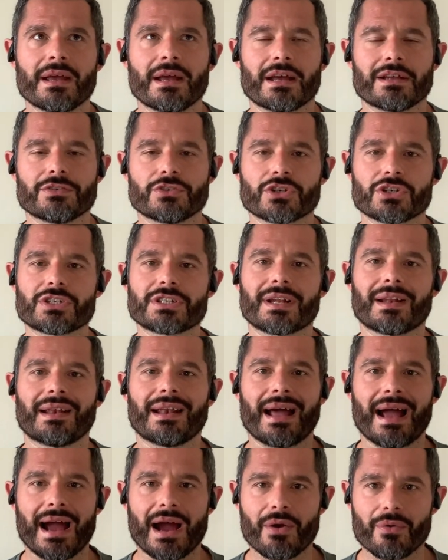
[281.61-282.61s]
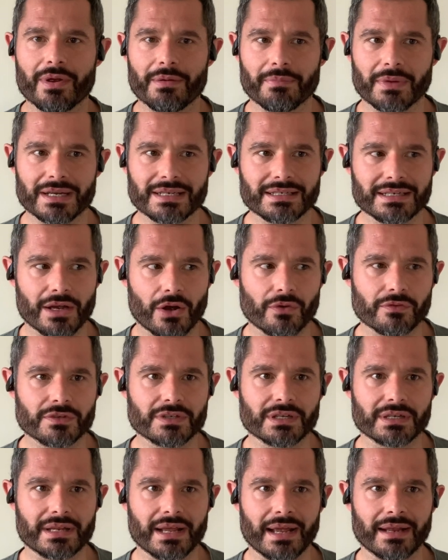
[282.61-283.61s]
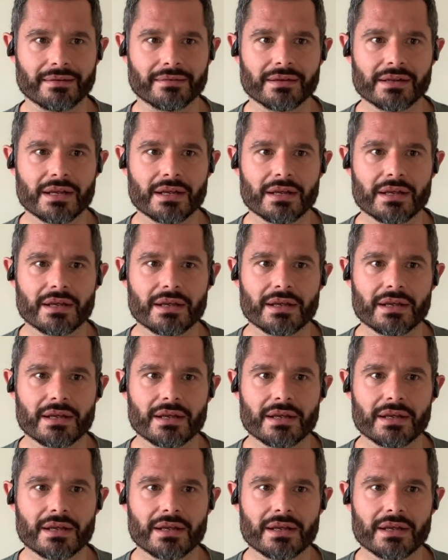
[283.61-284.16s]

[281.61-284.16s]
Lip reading: and just allowing myself to then